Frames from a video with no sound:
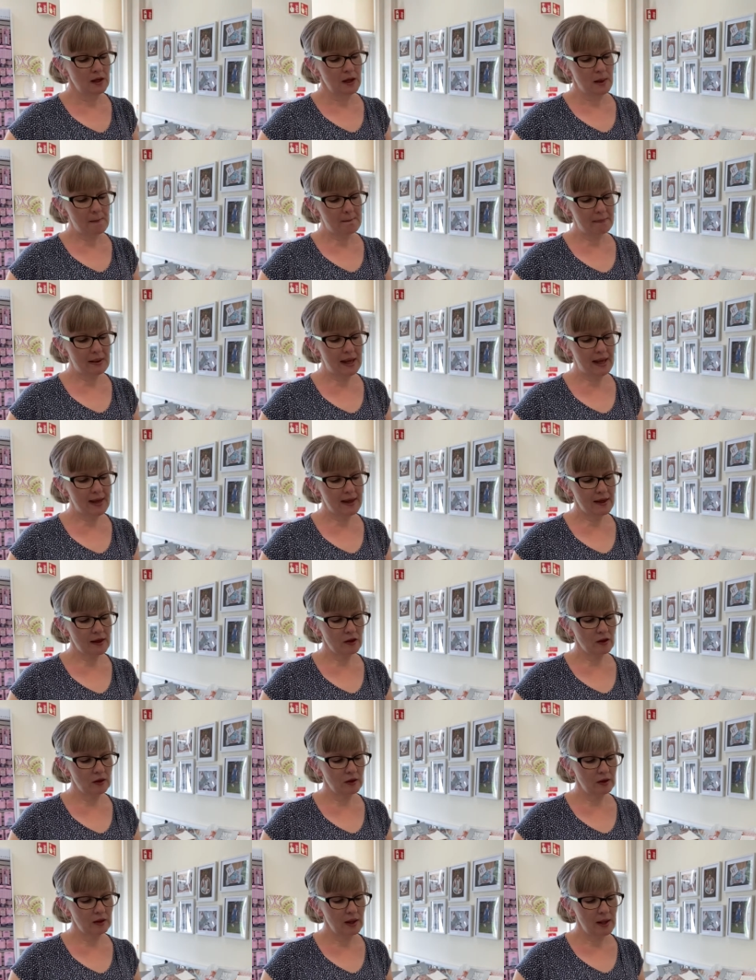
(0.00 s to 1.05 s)

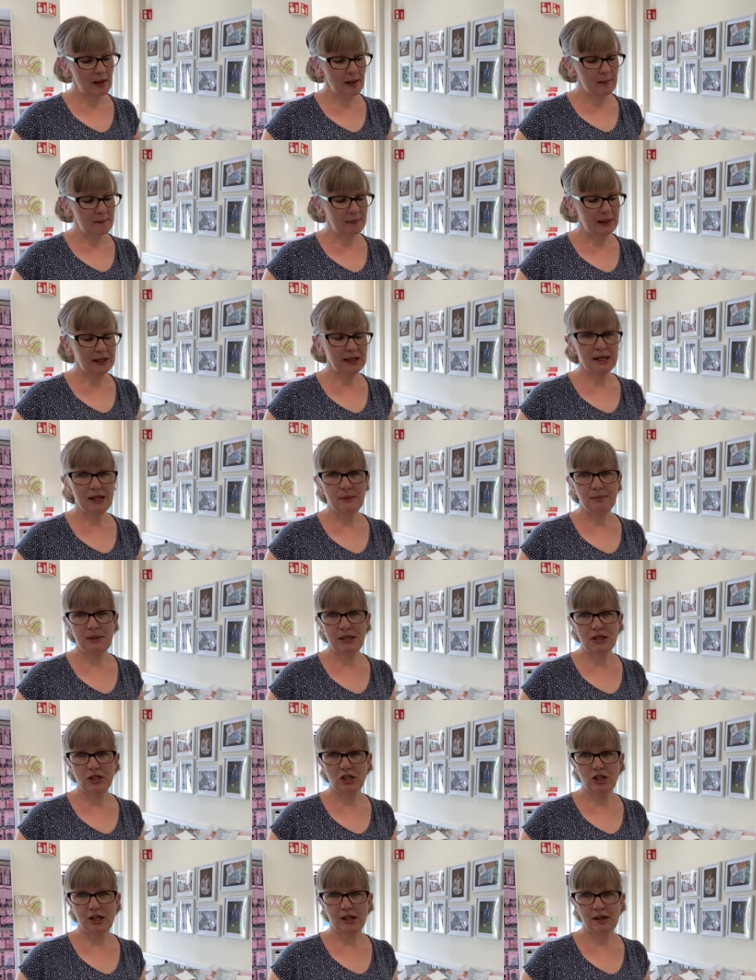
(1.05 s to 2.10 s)
pale pinky
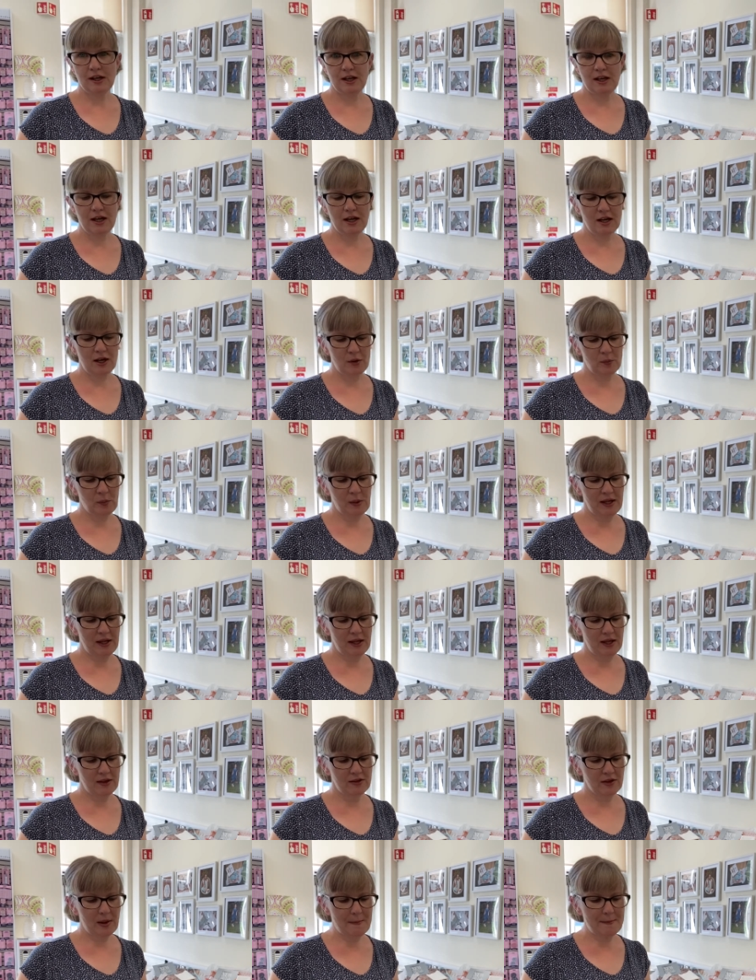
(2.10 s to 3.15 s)
peachy colour
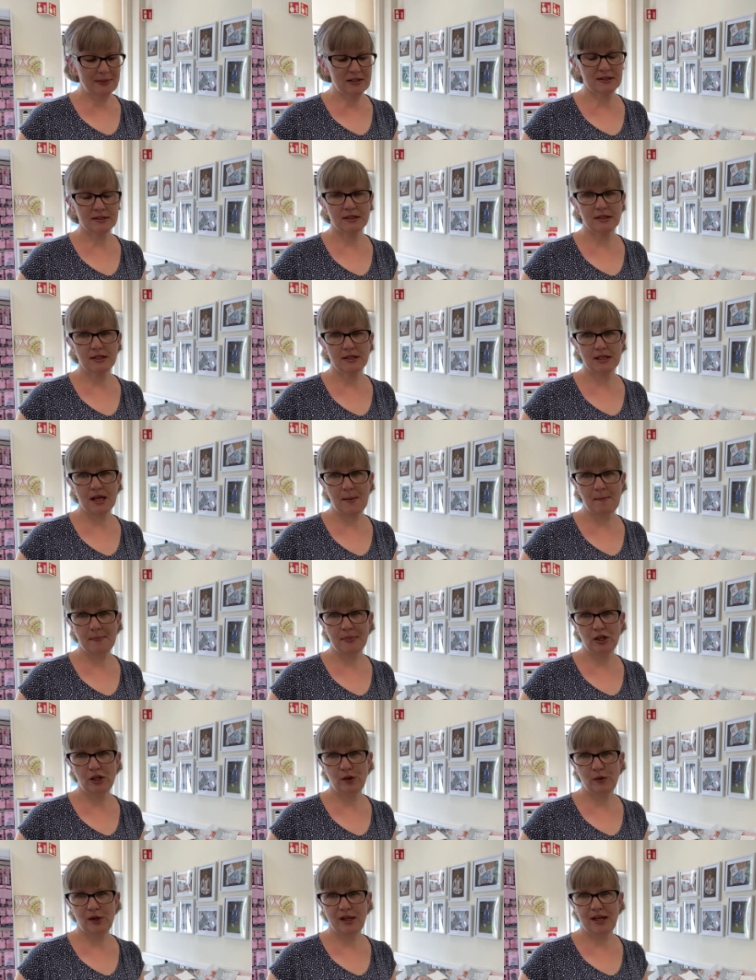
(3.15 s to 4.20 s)
with mustard and
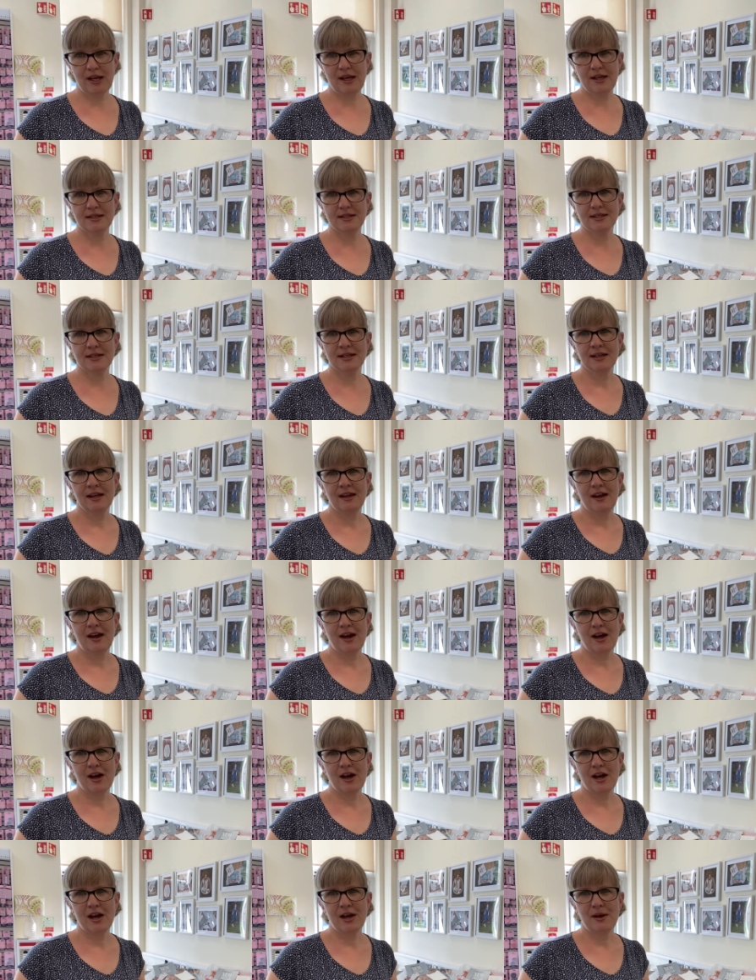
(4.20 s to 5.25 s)
blue in it.
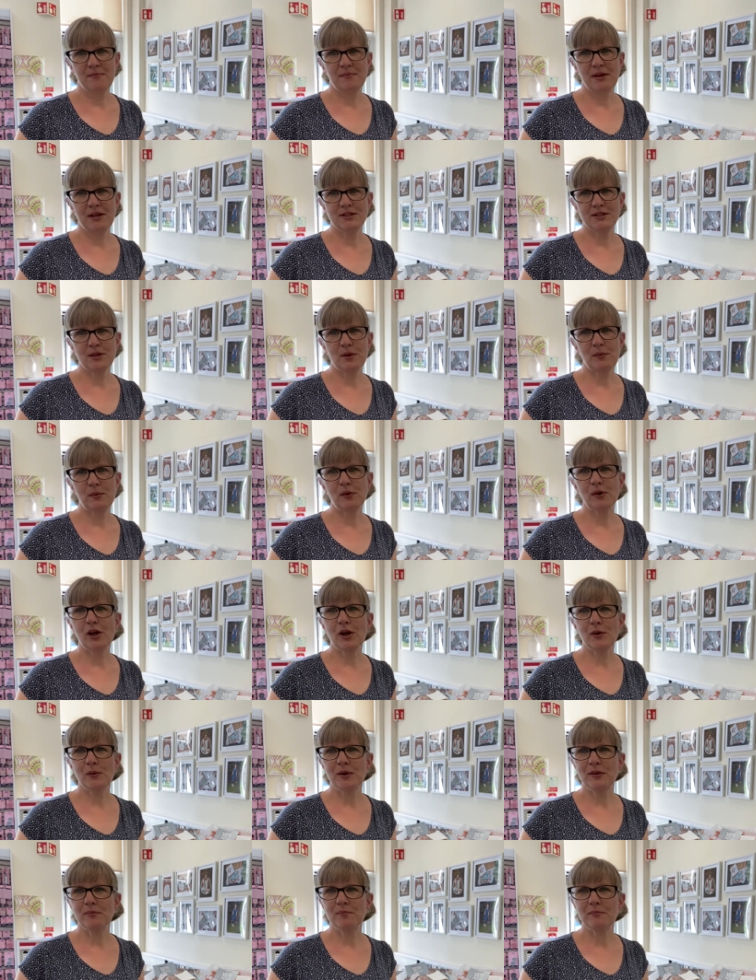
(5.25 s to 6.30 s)
So we'll
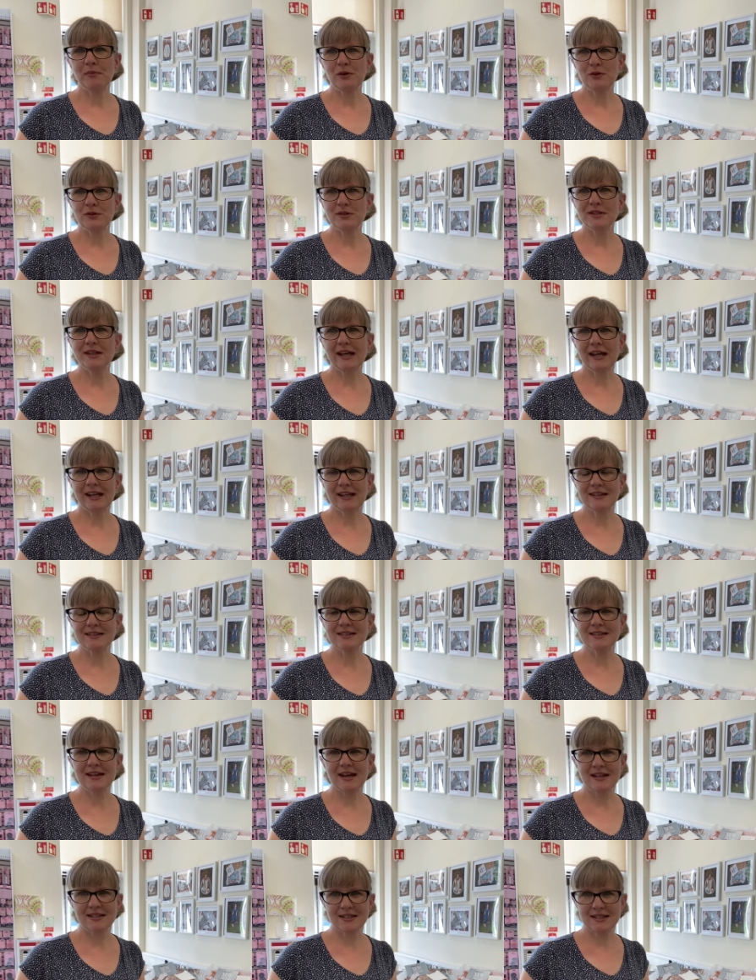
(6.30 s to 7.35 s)
go with most
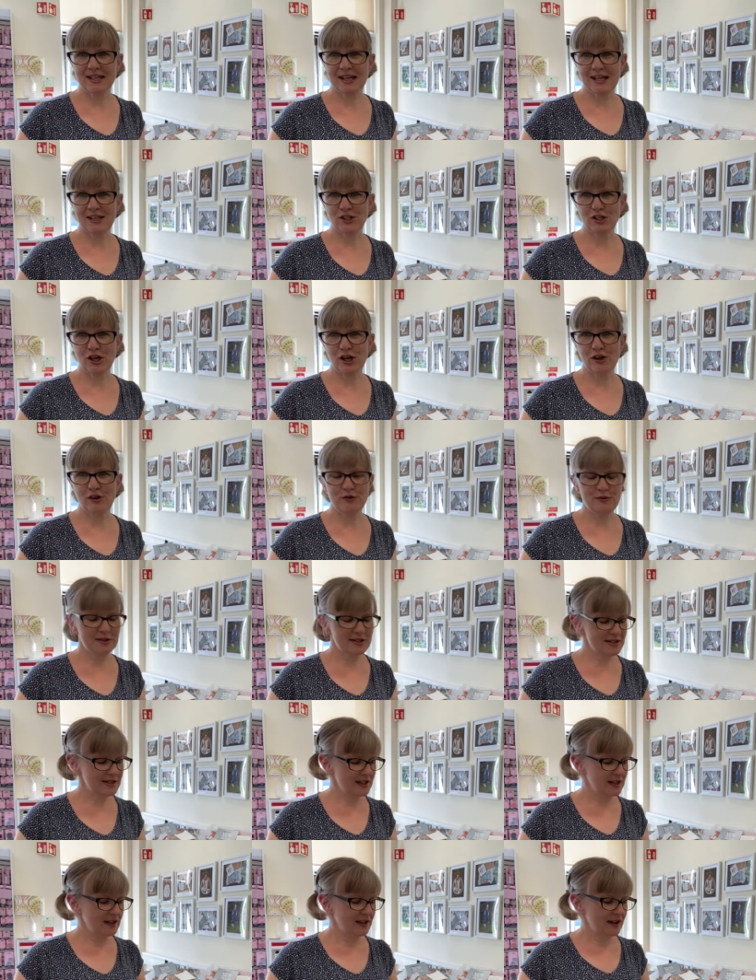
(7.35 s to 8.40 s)
things and skin tones.
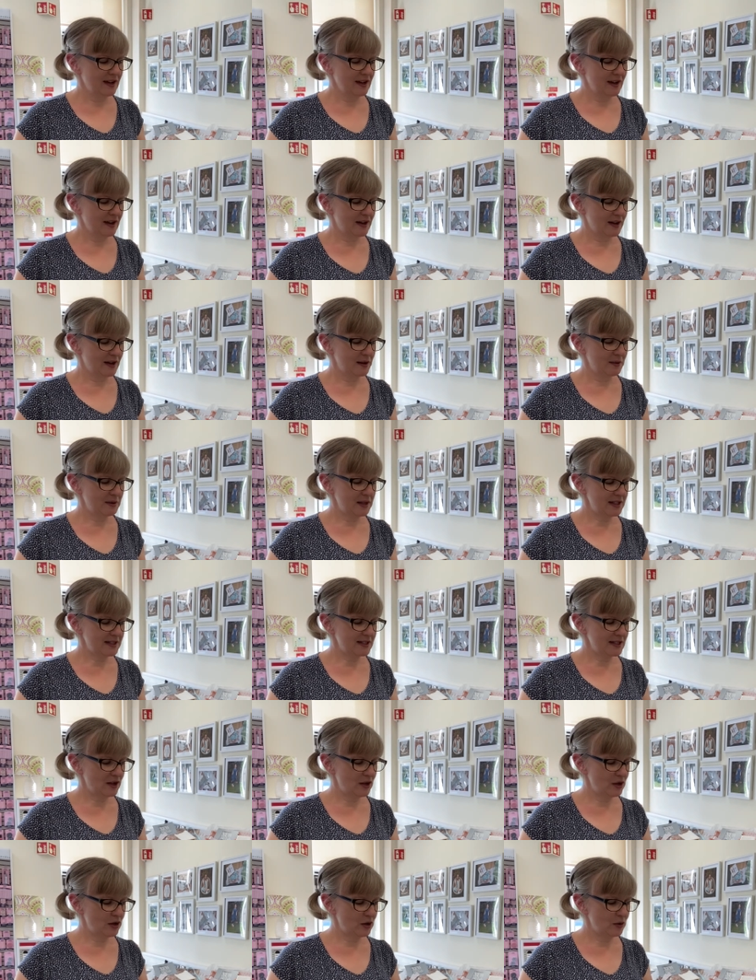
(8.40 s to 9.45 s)

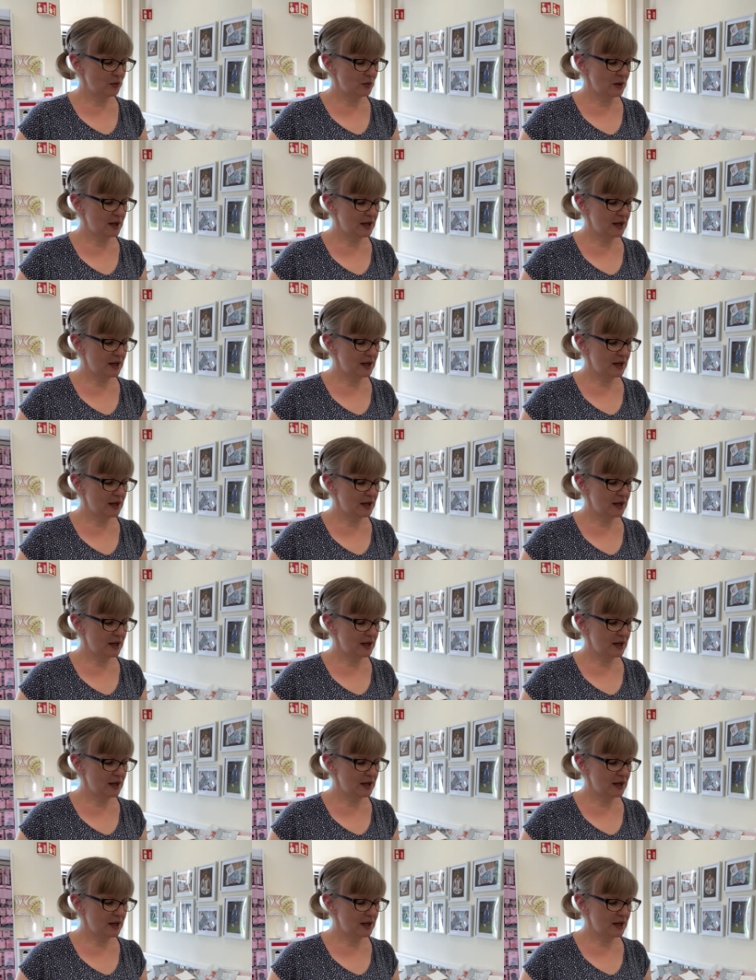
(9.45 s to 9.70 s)
So